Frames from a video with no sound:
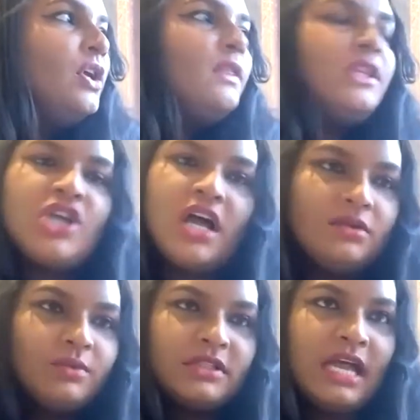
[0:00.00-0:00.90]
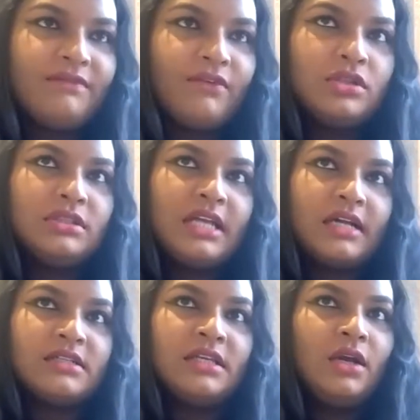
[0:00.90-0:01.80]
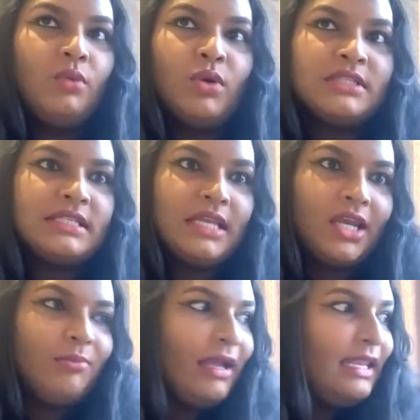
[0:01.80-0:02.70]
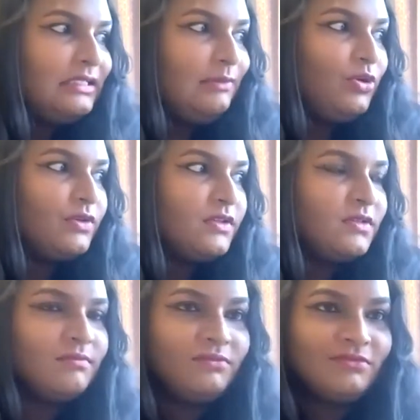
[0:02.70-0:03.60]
the child will have contact once a year by letterbox.